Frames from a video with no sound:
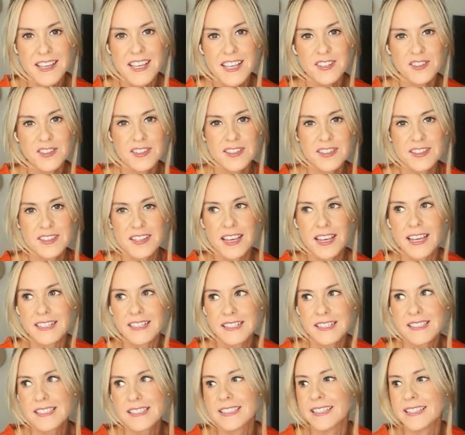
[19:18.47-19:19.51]
just to kind of
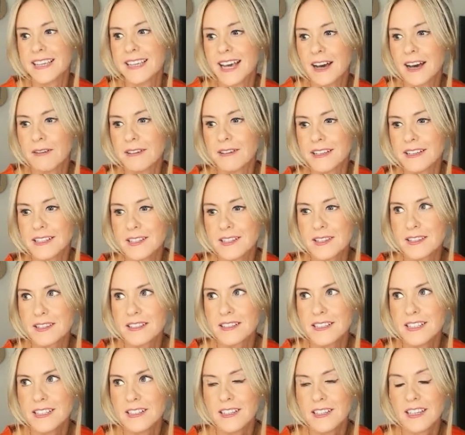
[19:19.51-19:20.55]
see how it's
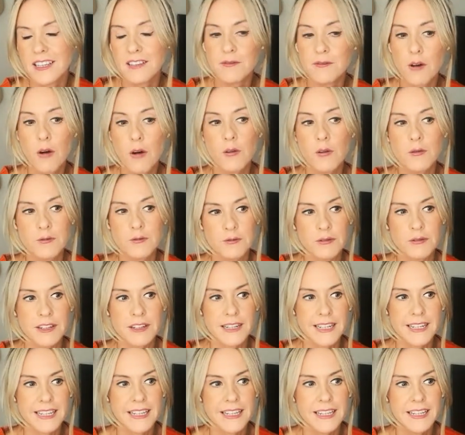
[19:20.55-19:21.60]
evolved,
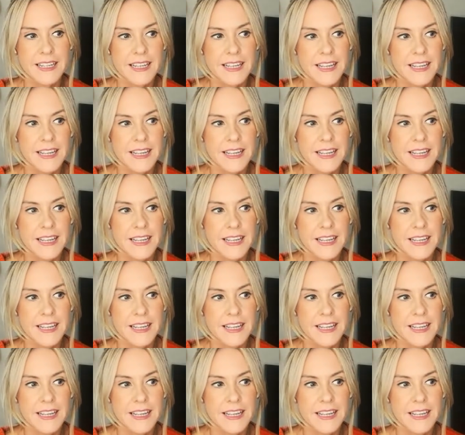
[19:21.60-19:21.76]
really.